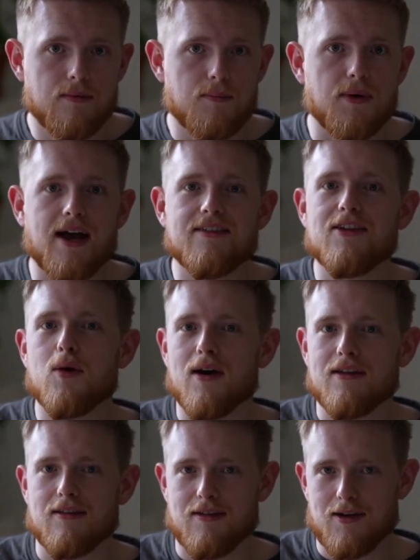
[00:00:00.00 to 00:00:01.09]
But as a
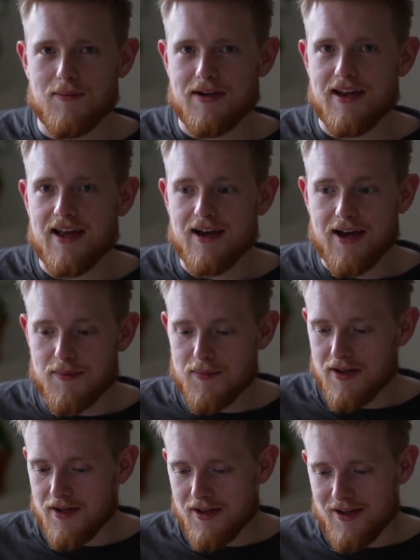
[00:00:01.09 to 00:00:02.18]
UX designer by day, I'm
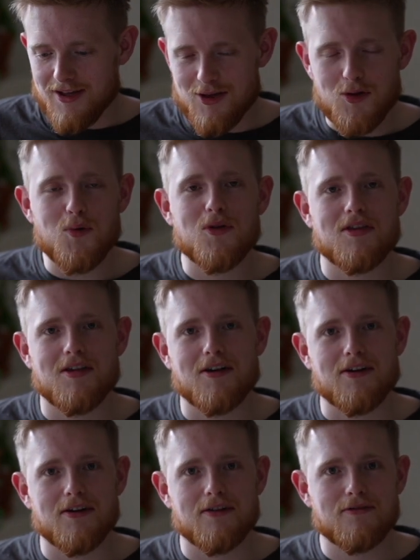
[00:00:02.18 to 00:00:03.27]
a huge
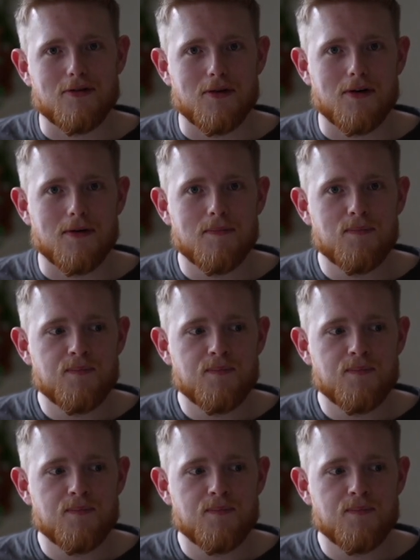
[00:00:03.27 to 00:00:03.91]
sucker for